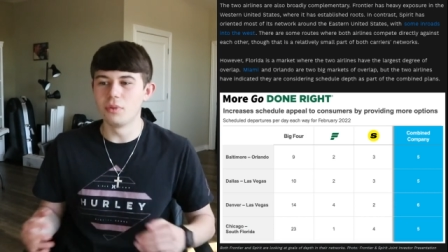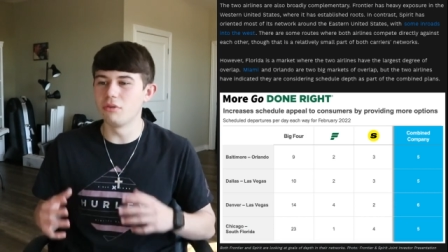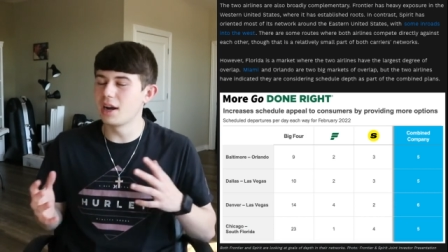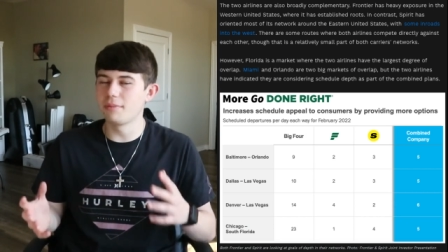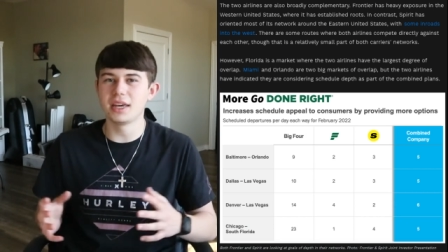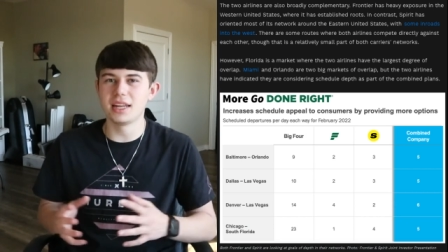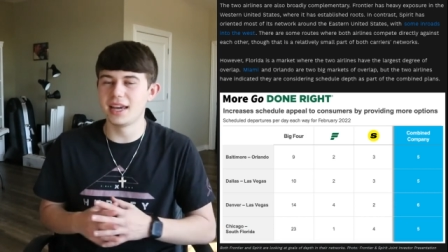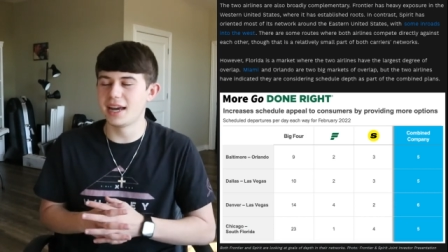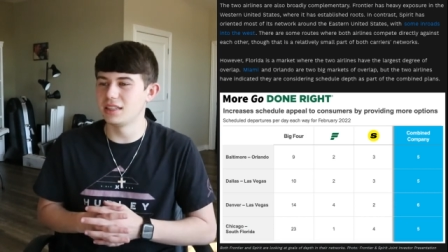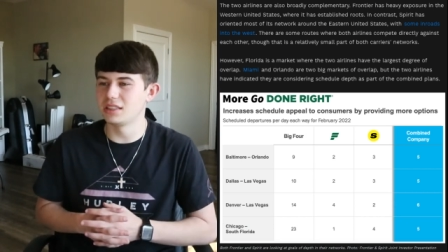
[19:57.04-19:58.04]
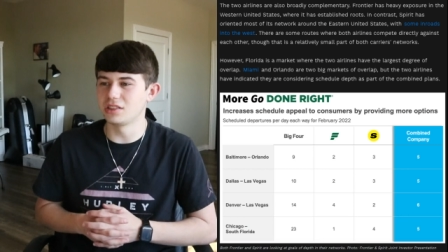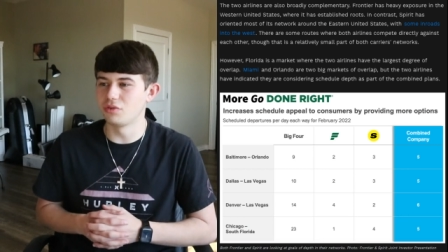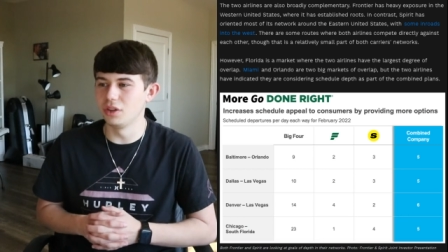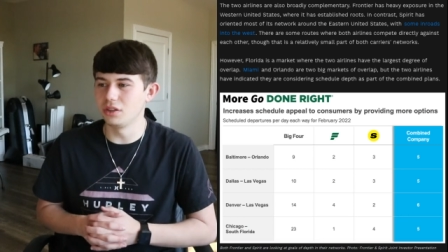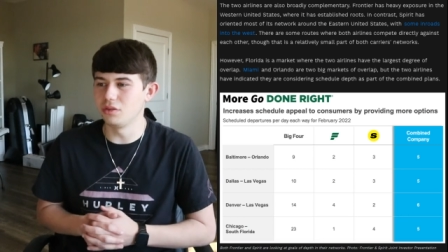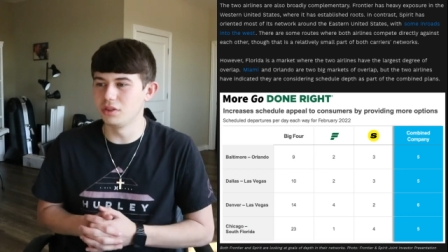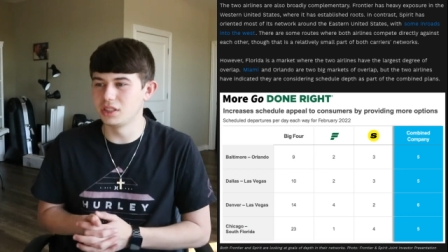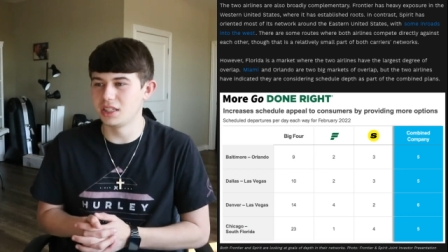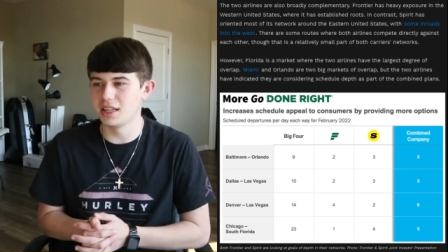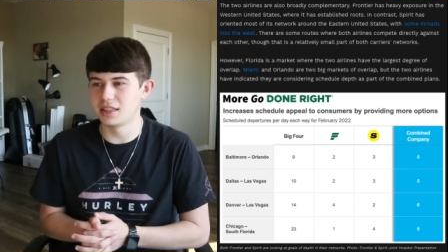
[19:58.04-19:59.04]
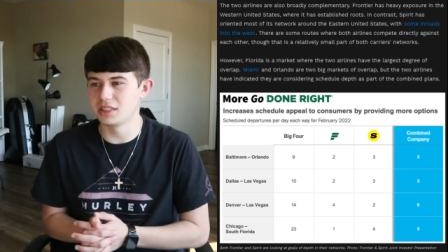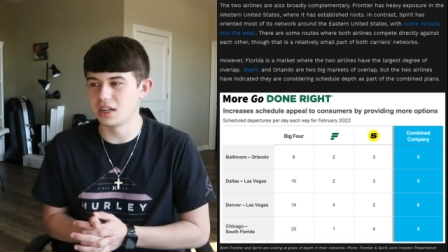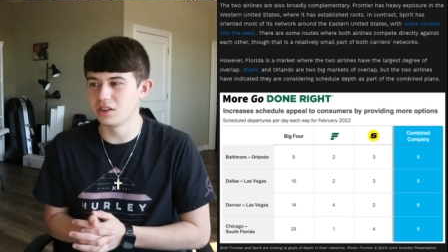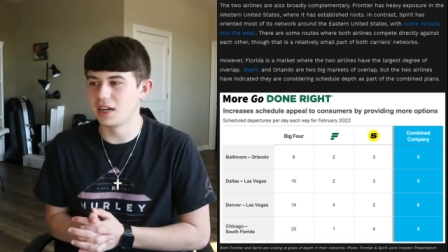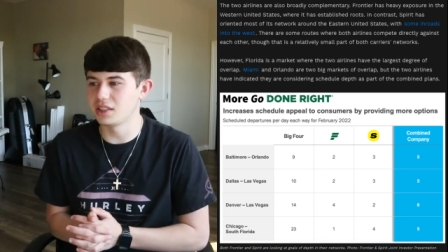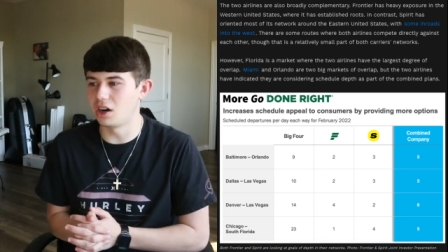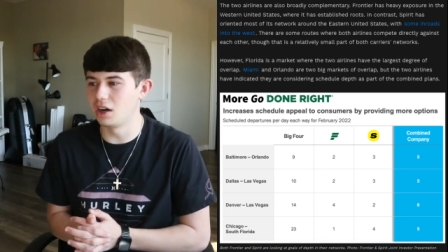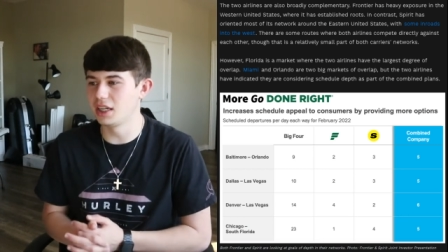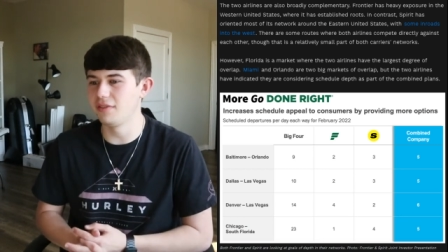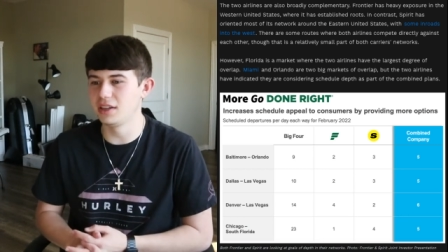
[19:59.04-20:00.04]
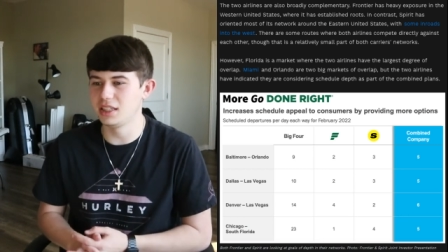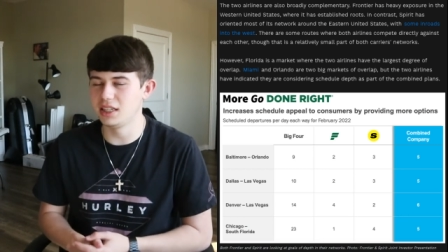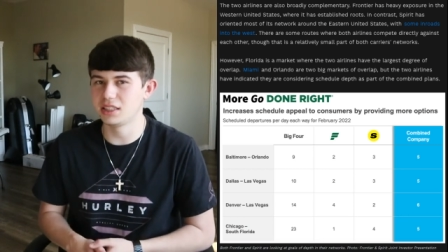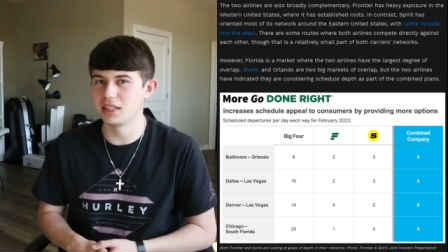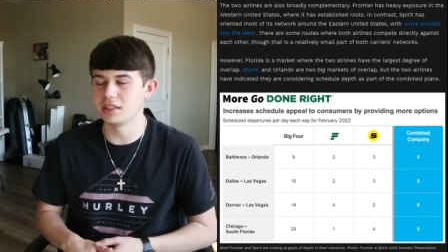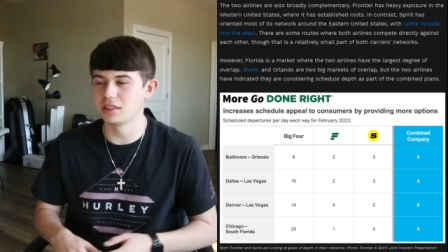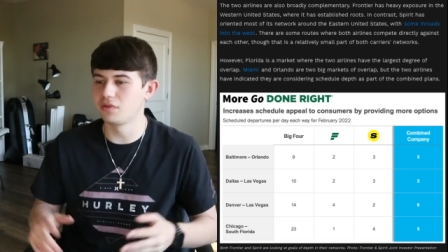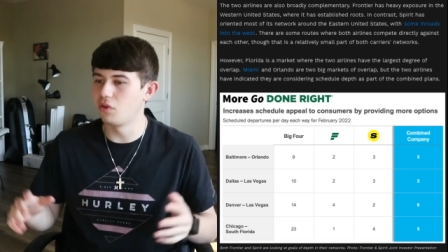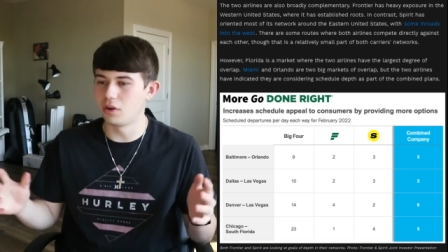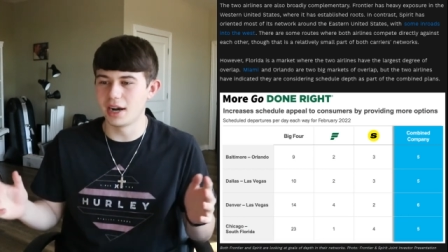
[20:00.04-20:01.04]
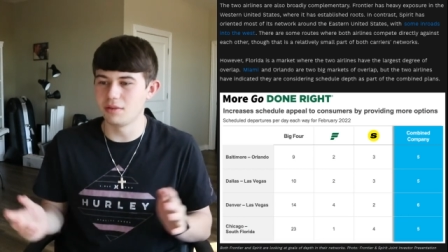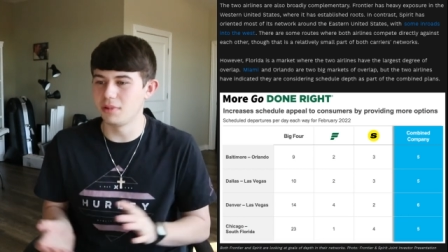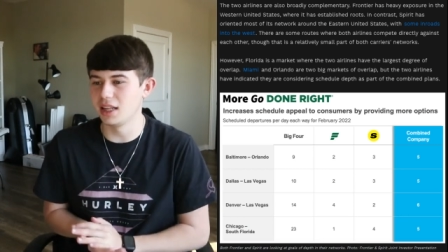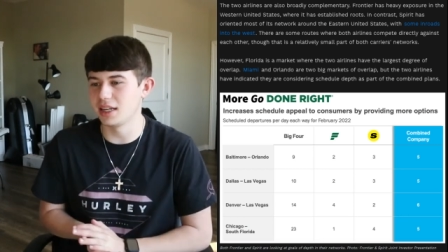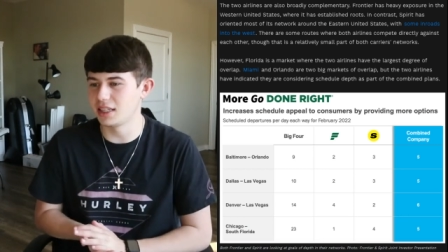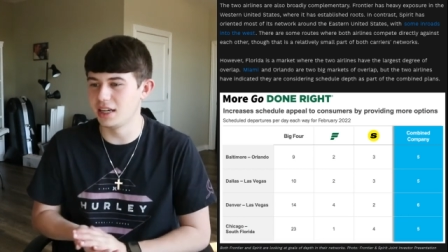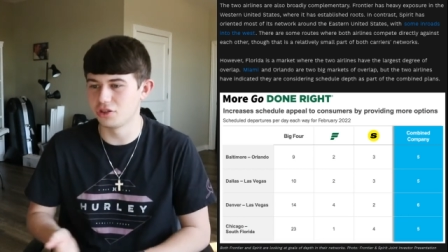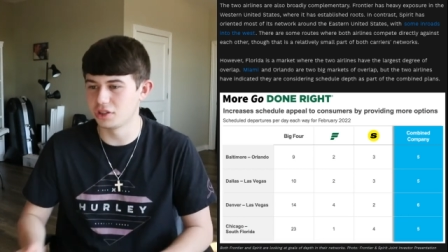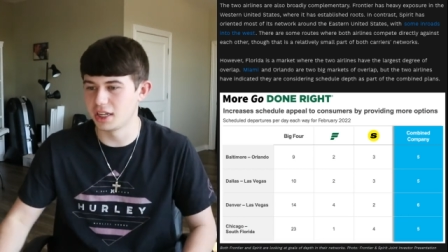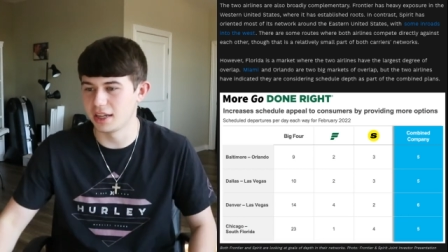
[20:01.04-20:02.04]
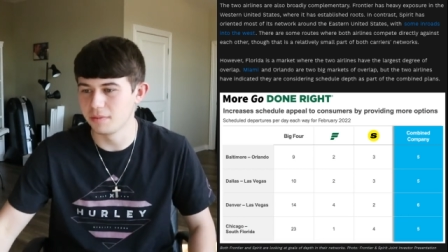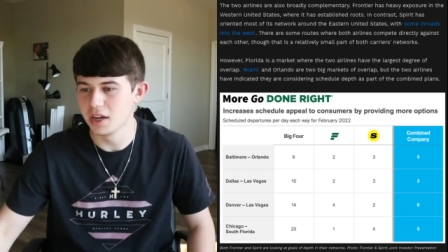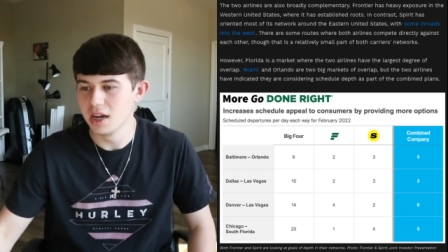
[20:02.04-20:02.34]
But what I'm getting at is it's really cool to see that these airlines are giving details for anybody that's interested.